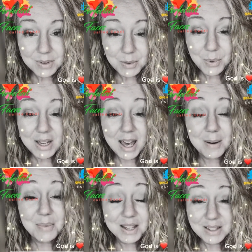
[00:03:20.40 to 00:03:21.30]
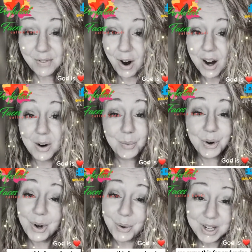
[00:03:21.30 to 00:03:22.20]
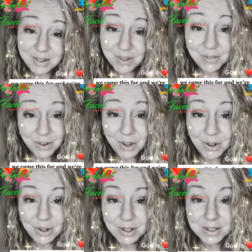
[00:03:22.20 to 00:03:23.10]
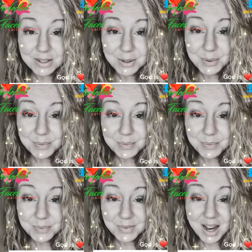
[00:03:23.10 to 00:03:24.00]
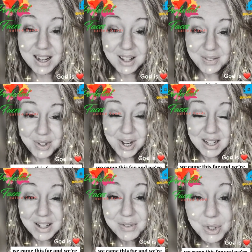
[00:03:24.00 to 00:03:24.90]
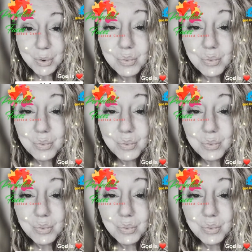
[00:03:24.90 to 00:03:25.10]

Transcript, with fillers: We came this far and we're going even further. I love you. God loves you.